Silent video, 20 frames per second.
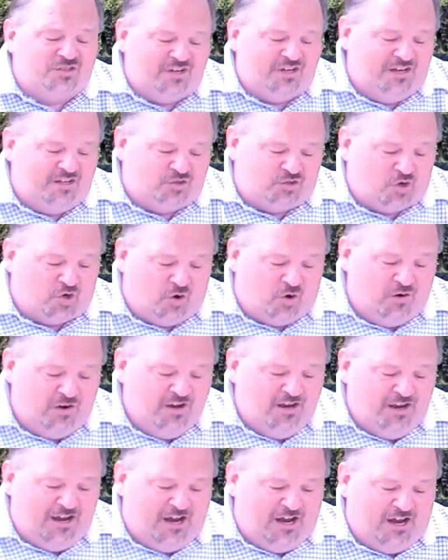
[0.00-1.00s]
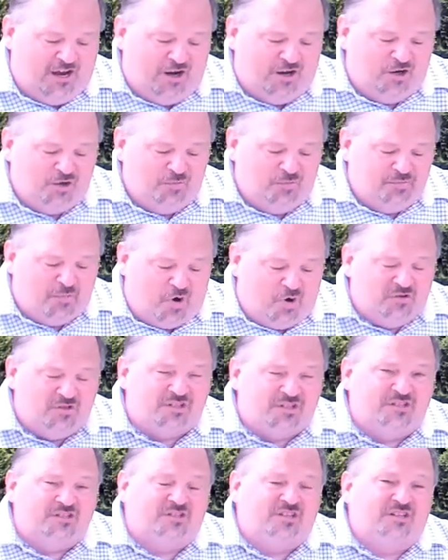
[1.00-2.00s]
And so uh,
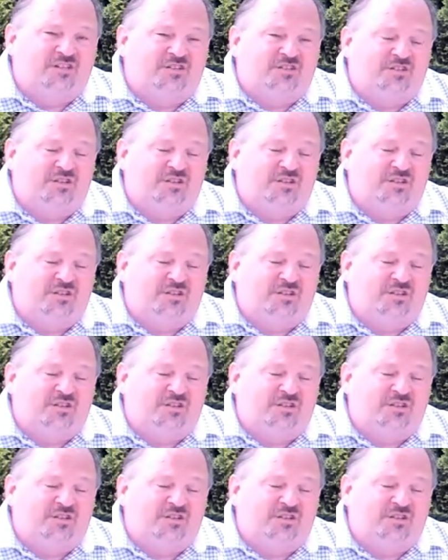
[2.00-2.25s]
Moses is,